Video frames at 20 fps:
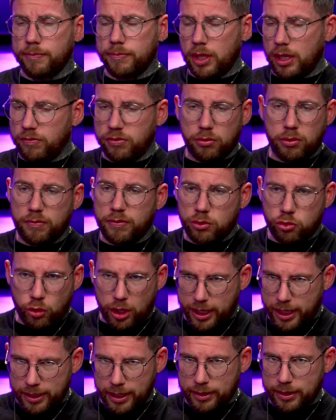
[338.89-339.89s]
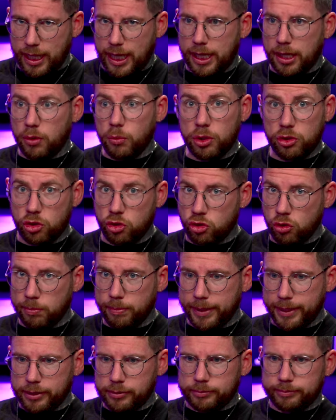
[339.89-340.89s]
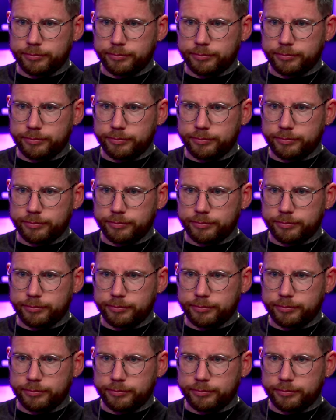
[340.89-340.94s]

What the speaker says: if you're even tracking that data, which you should be.